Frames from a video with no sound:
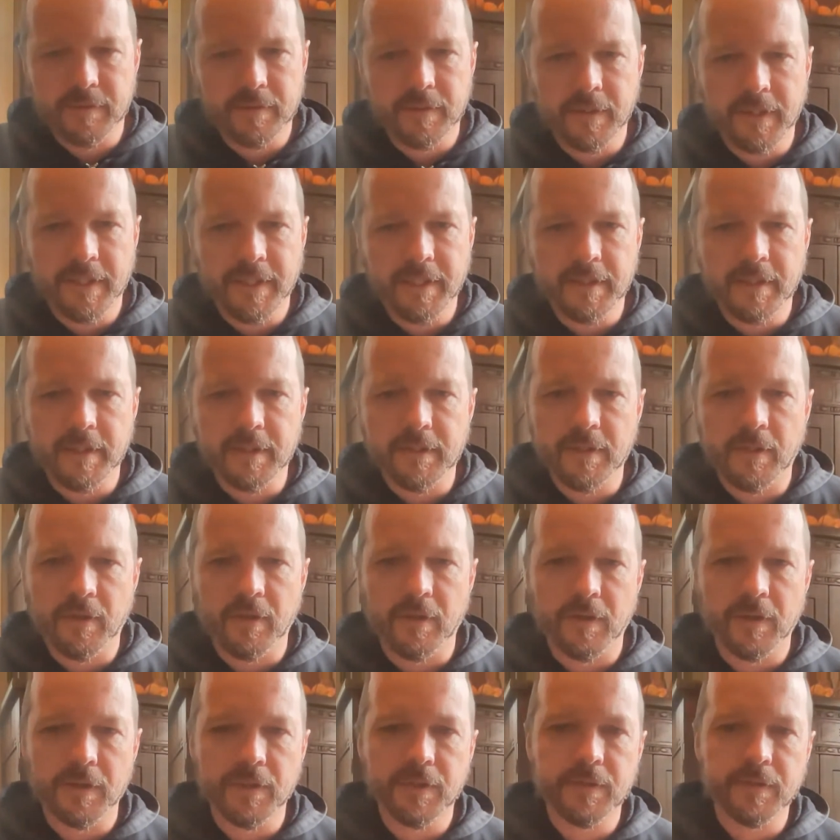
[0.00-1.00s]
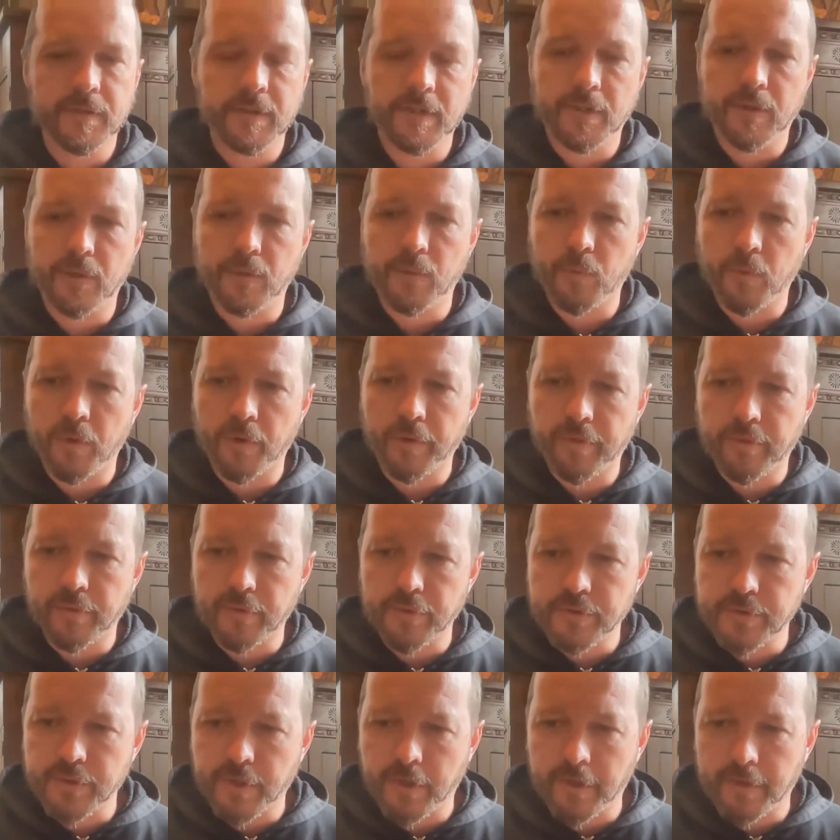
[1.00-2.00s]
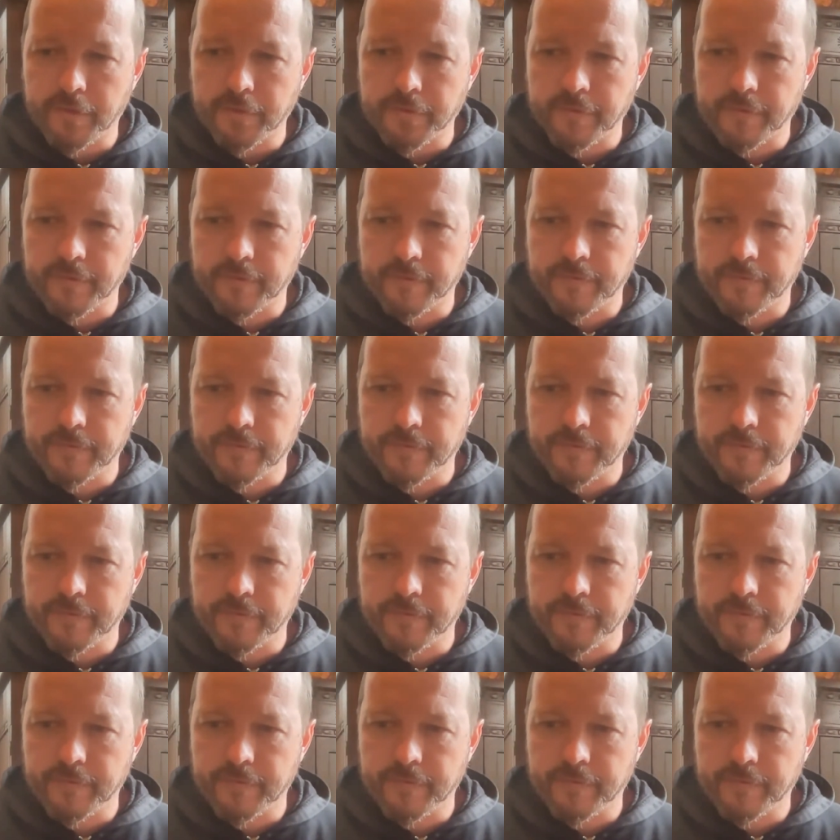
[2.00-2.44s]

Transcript: lead guitarist worth their salt